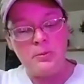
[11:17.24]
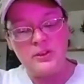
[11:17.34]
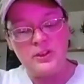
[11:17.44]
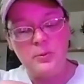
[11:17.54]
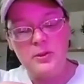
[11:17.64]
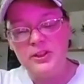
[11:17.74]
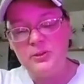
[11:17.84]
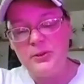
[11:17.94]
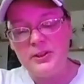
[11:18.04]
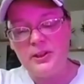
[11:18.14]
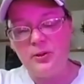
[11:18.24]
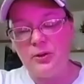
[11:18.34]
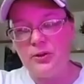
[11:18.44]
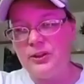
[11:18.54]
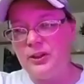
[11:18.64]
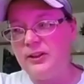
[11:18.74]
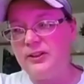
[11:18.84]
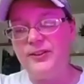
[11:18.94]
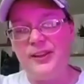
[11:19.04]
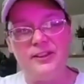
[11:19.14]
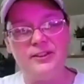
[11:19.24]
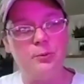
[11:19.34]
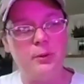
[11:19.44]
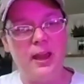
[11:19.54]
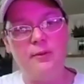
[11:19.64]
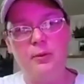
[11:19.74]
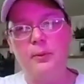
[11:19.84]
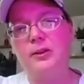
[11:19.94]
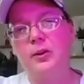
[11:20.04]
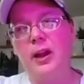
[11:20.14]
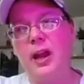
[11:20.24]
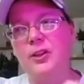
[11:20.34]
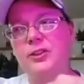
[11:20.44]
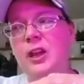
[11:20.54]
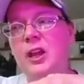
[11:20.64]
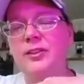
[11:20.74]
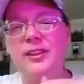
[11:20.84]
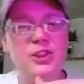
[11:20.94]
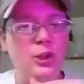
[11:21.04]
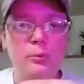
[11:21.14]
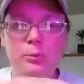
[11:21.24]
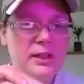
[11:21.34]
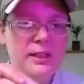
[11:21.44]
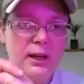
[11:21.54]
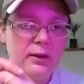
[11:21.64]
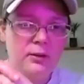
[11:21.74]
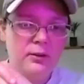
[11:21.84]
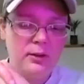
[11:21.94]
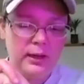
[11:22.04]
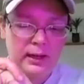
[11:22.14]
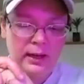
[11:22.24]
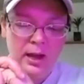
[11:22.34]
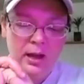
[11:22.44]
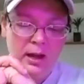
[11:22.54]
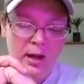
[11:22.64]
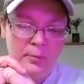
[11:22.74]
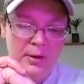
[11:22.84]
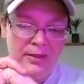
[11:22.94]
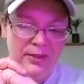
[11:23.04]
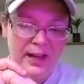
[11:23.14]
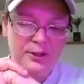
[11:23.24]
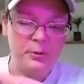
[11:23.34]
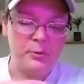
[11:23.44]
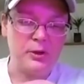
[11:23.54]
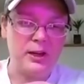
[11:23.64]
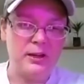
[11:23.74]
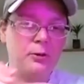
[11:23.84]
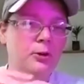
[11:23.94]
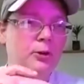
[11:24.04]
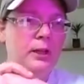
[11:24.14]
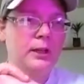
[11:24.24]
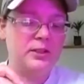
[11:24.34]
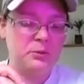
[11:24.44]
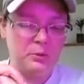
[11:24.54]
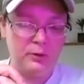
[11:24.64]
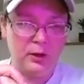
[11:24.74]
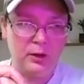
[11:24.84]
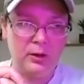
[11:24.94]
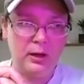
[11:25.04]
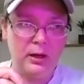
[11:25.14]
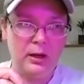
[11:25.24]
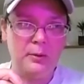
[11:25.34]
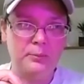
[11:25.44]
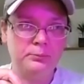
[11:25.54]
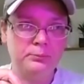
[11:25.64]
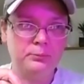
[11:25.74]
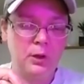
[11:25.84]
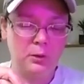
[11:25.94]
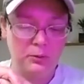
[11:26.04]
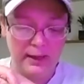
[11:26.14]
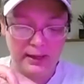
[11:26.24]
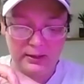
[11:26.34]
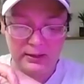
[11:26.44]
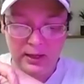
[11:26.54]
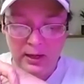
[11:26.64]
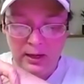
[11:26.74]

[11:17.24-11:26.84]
But some of these materials and these things that we have around our house, they don't break down, okay? And that's where we're kind of hurting some of our land.